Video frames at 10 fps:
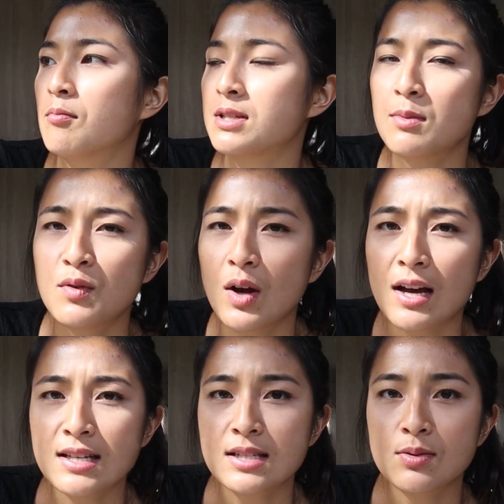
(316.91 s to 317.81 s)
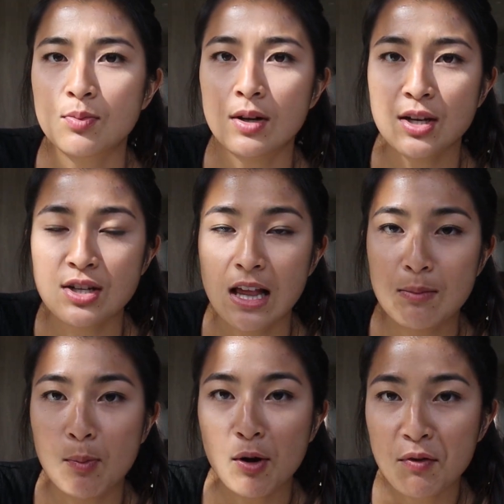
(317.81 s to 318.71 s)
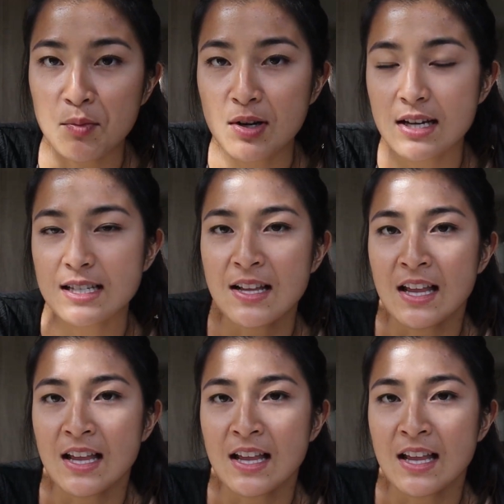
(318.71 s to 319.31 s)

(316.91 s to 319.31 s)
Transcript: Some of you asked what nationality my boyfriend was.